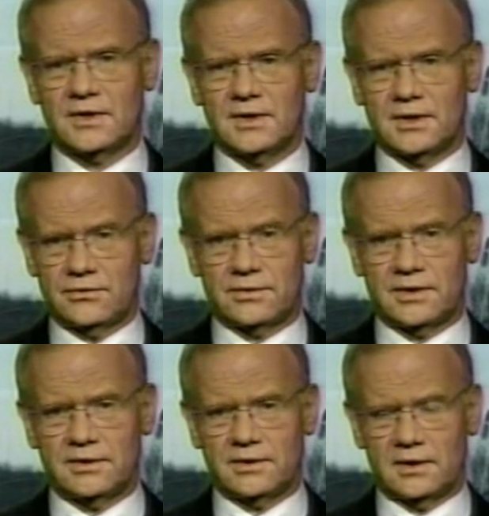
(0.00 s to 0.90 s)
in their
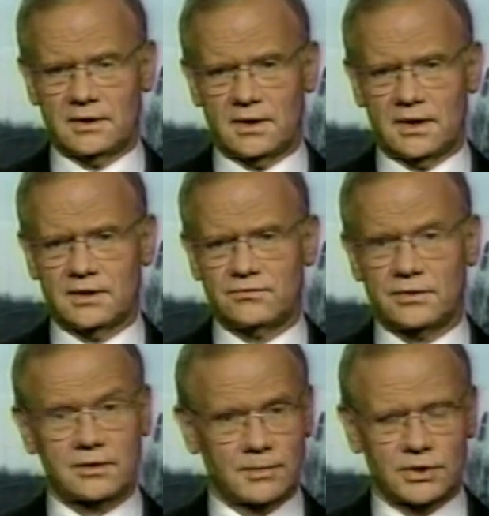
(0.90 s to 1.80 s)
day-to-day -day lives, their
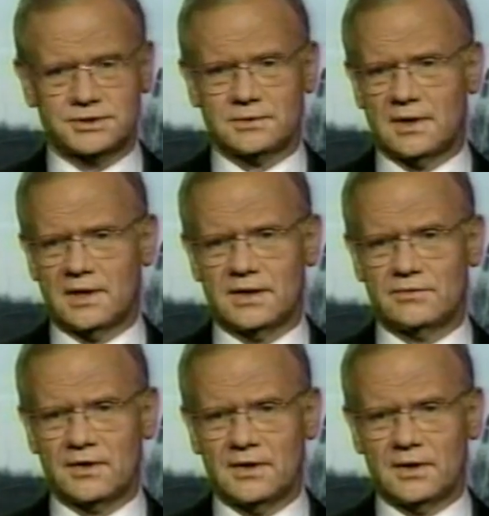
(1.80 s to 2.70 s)
commercial lives,
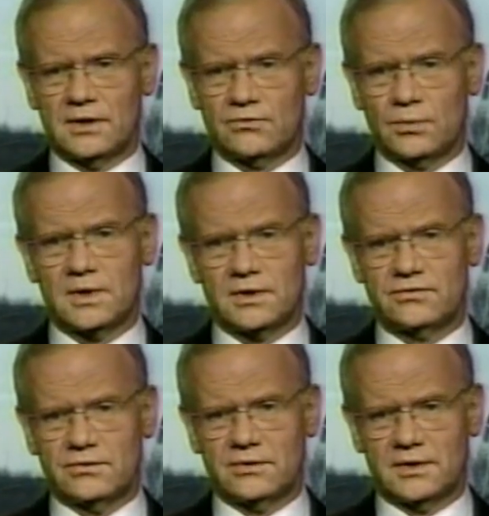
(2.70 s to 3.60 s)
as well as
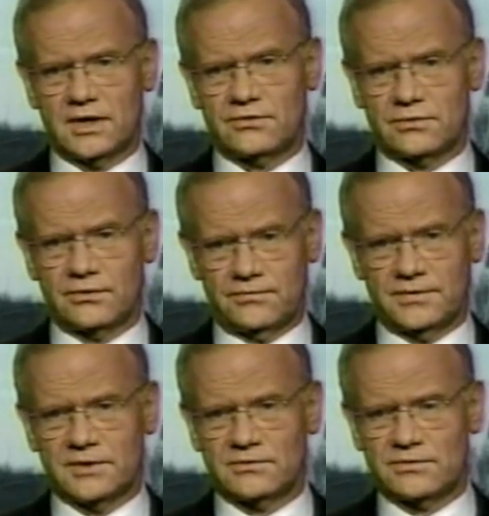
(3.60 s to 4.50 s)
to the national
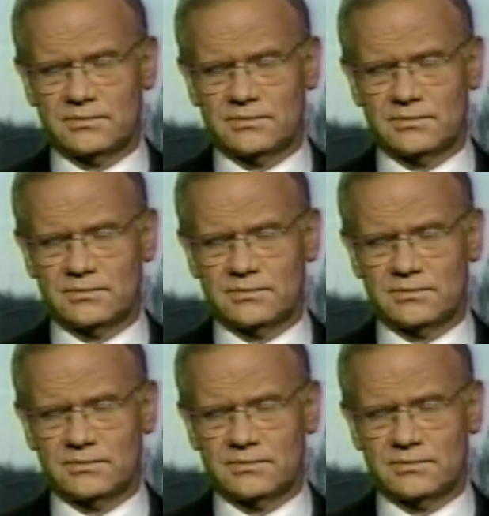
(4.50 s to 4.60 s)
defense.